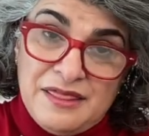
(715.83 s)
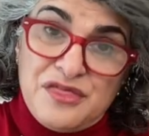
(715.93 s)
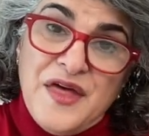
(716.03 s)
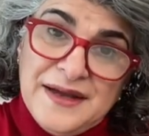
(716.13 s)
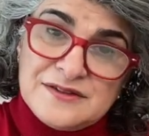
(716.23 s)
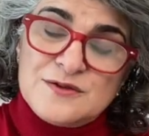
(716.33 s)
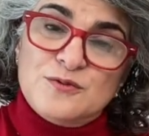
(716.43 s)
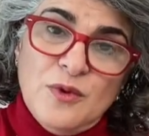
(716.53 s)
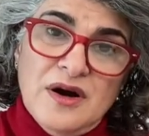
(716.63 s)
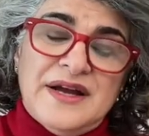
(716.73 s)
That's
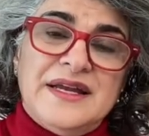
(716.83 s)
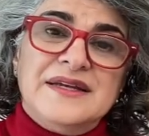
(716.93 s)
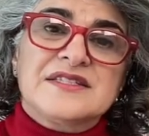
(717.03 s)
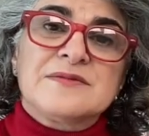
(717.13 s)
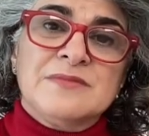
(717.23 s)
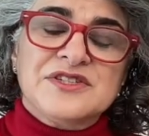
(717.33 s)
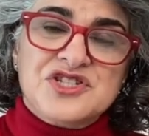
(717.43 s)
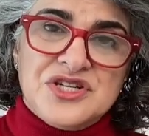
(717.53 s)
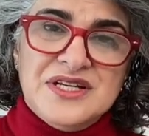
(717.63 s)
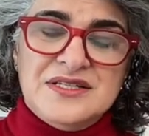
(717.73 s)
why it's
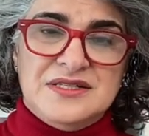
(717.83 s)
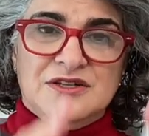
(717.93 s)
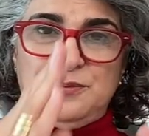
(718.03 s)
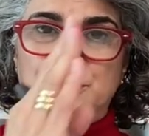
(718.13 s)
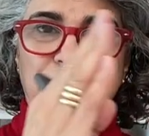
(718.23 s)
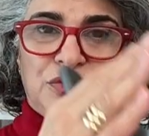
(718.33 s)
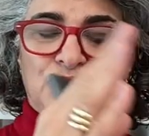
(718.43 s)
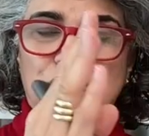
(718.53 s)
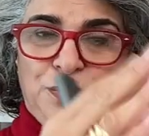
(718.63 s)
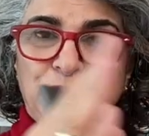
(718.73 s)
much easier
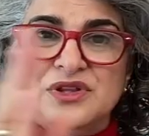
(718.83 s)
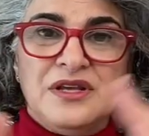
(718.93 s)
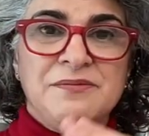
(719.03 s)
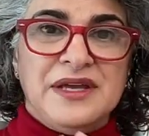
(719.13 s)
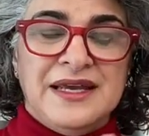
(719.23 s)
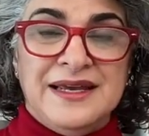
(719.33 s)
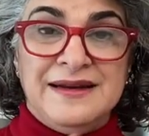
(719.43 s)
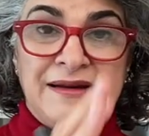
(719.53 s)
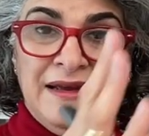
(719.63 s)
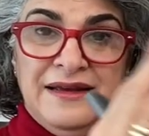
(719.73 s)
to put them in